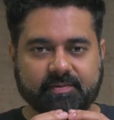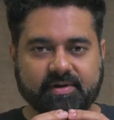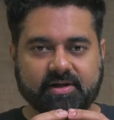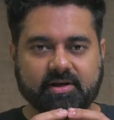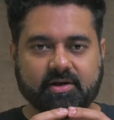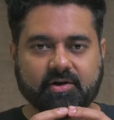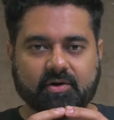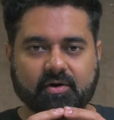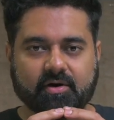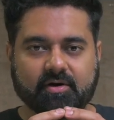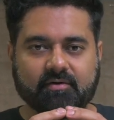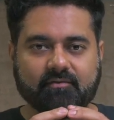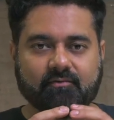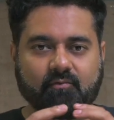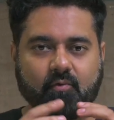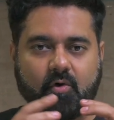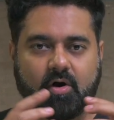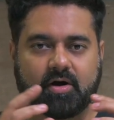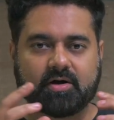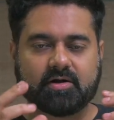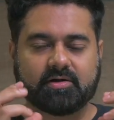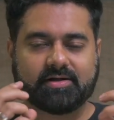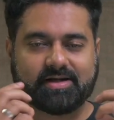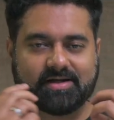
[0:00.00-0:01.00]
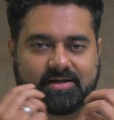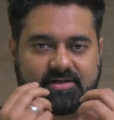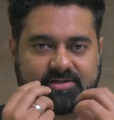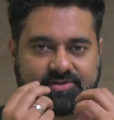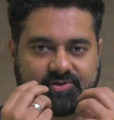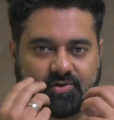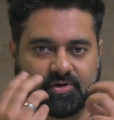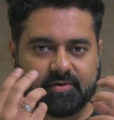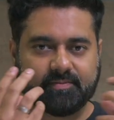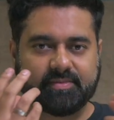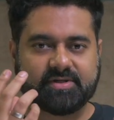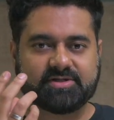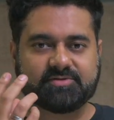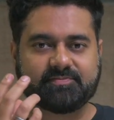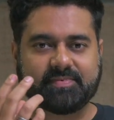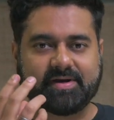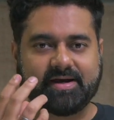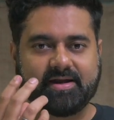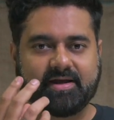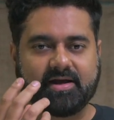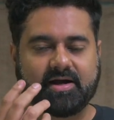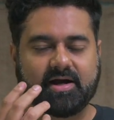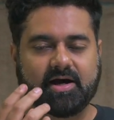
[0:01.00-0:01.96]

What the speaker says: be a lot of water that's going to be spreading